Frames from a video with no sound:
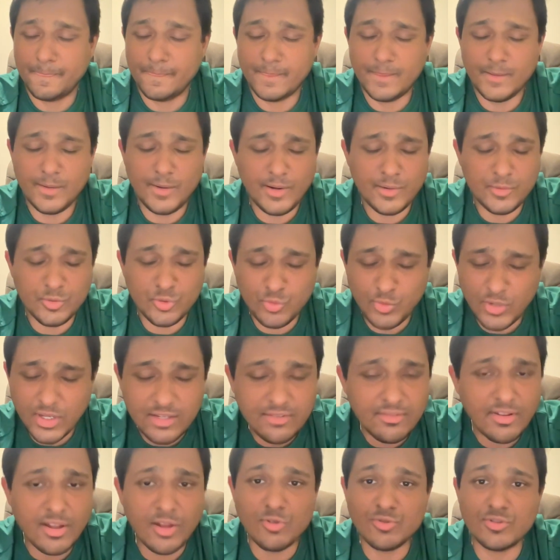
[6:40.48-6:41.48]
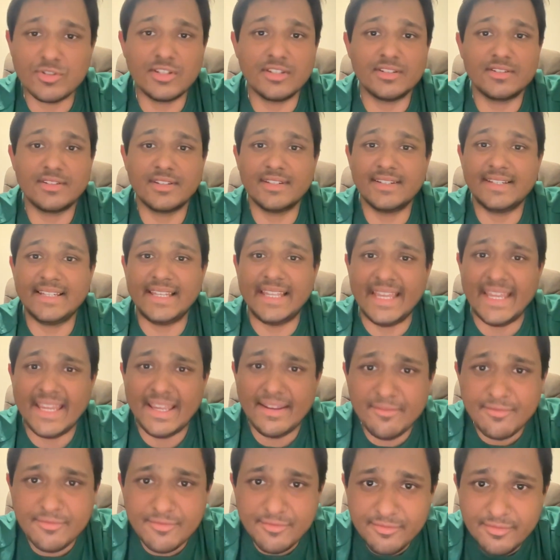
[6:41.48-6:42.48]
there are 12 houses, and
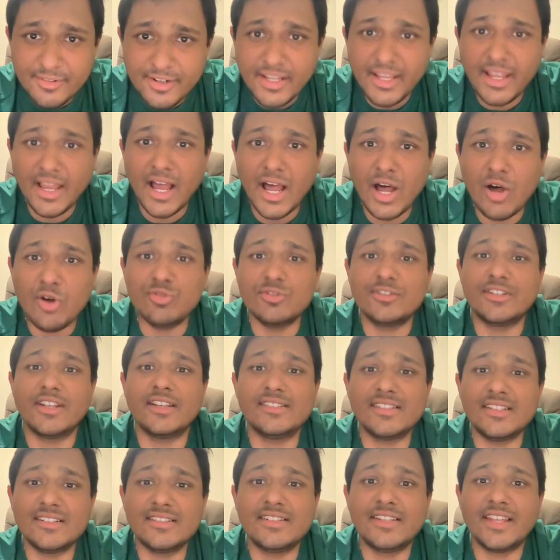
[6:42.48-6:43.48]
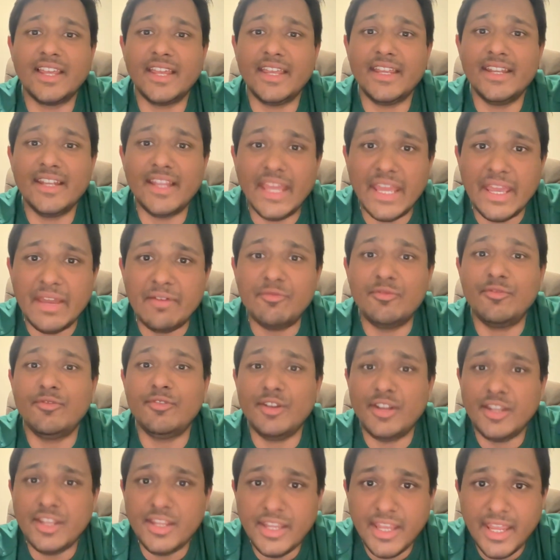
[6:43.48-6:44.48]
every house has a say in
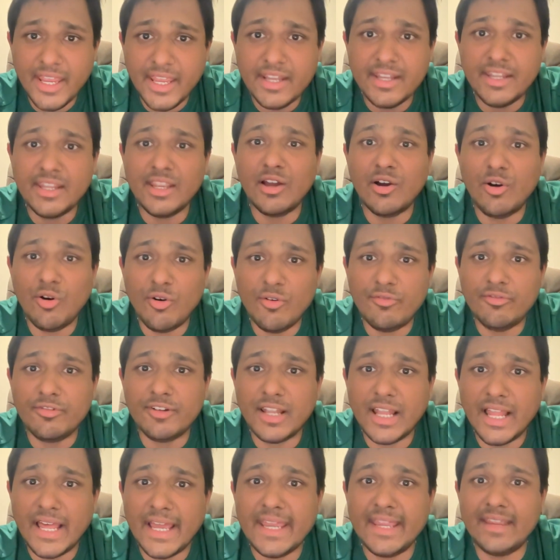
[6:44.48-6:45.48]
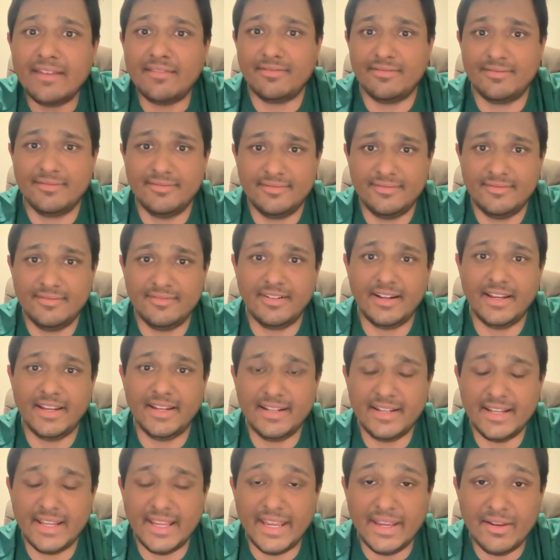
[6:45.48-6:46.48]
every area of life,
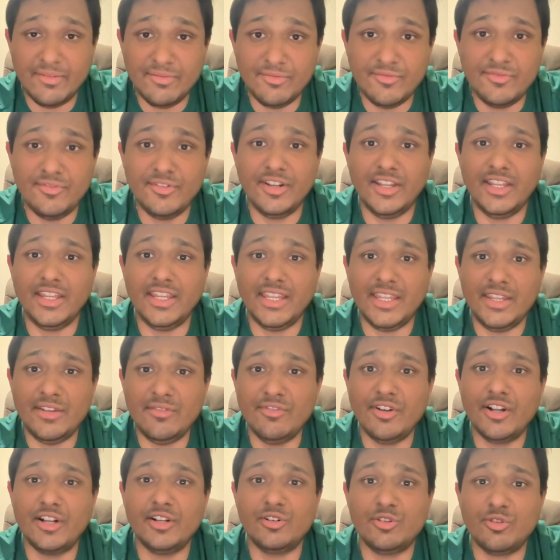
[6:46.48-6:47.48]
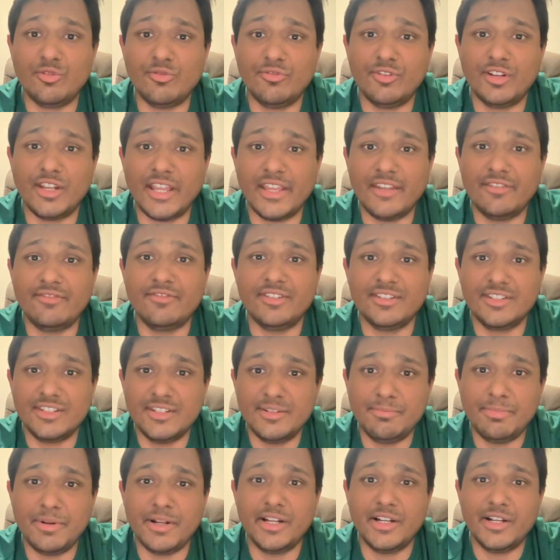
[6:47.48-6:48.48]
right? Every event of life is
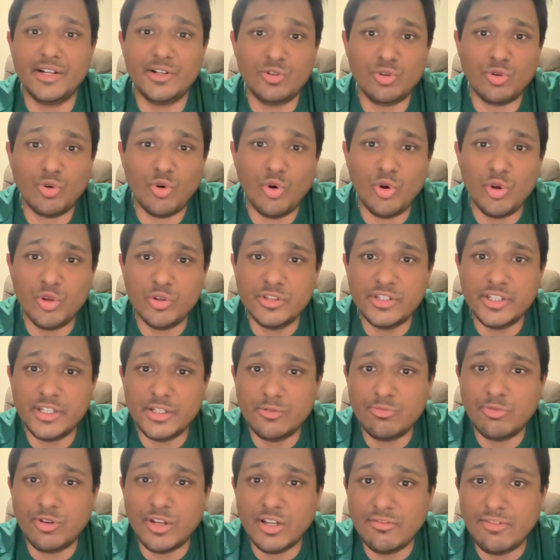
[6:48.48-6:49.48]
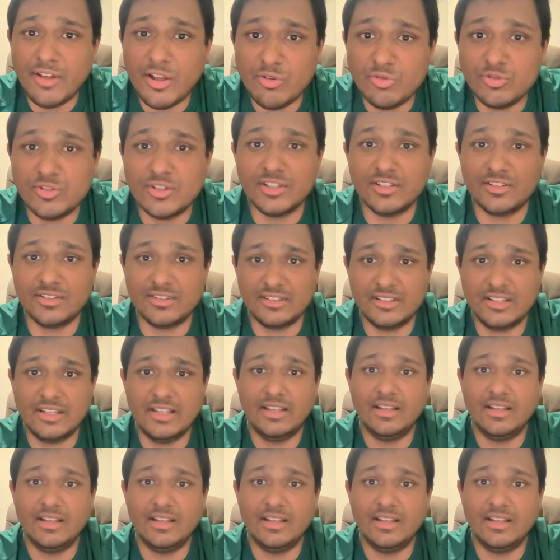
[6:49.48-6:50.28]
dependent on the 12 houses,